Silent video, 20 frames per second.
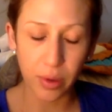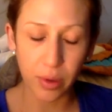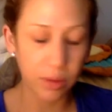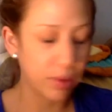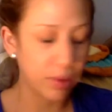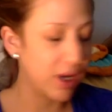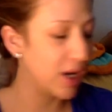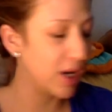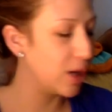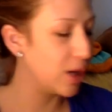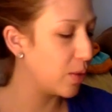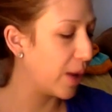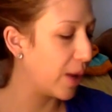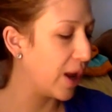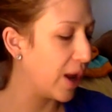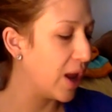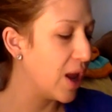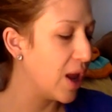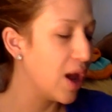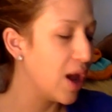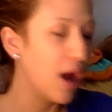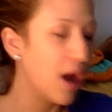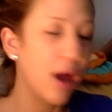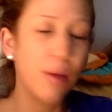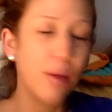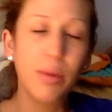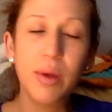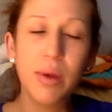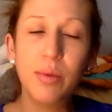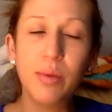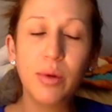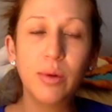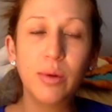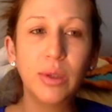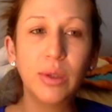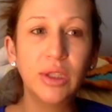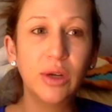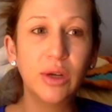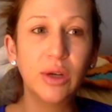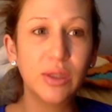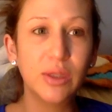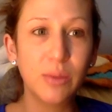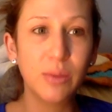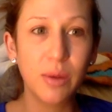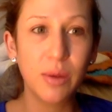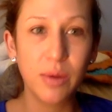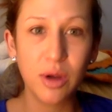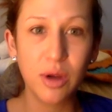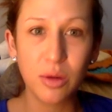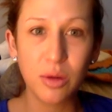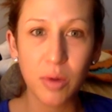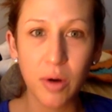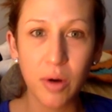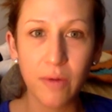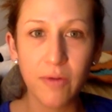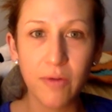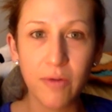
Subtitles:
But anyway, people will notice maybe you're more